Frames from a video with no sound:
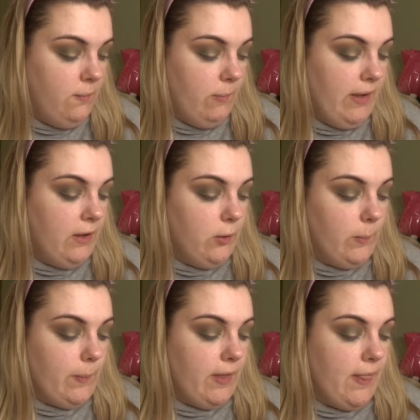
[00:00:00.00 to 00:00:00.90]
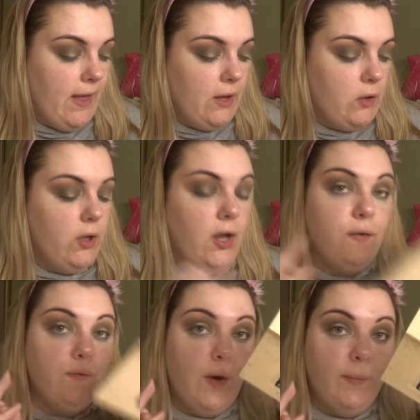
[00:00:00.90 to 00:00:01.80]
pick up that colour
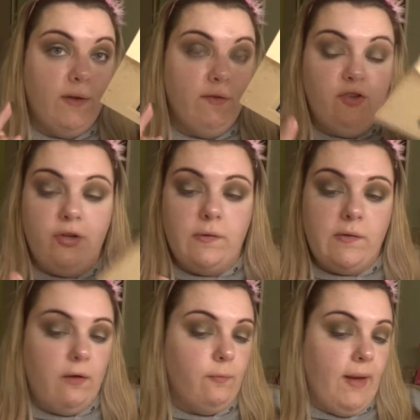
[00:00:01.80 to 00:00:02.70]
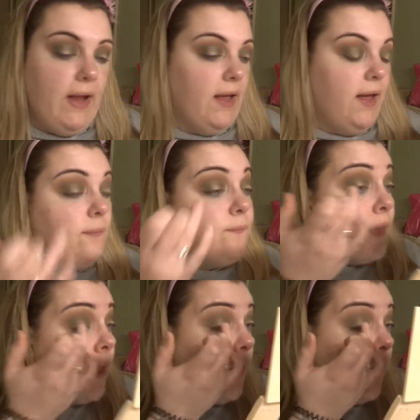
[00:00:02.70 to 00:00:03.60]
from the original Soph palette,
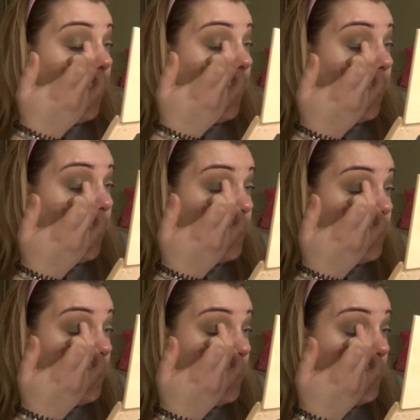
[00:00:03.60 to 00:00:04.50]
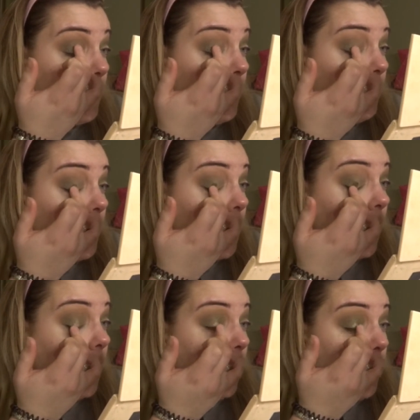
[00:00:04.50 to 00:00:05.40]
and I'm going
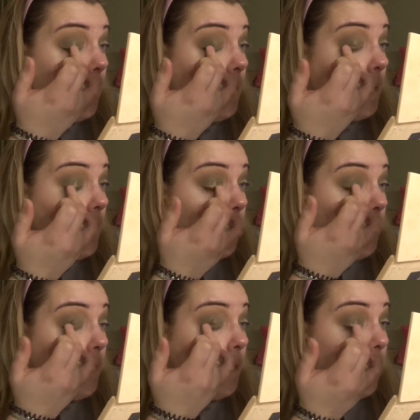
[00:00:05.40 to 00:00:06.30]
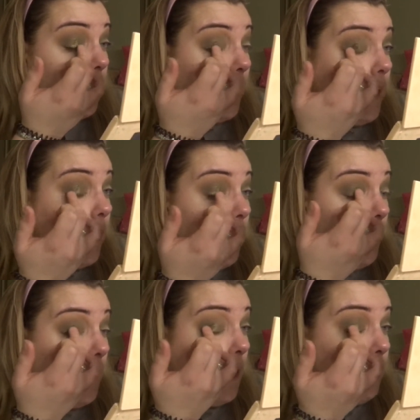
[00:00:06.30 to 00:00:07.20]
to put that
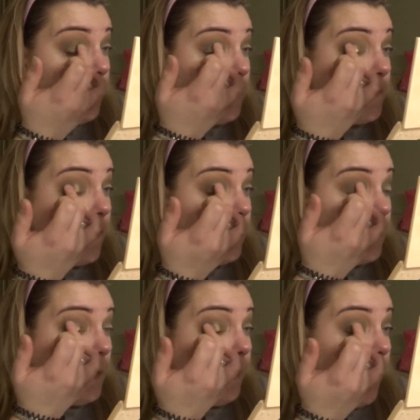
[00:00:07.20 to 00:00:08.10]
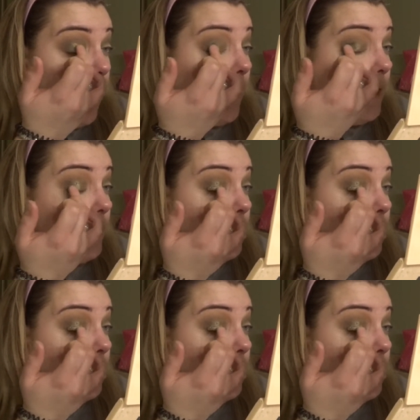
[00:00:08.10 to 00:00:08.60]
all over the centre of my eye.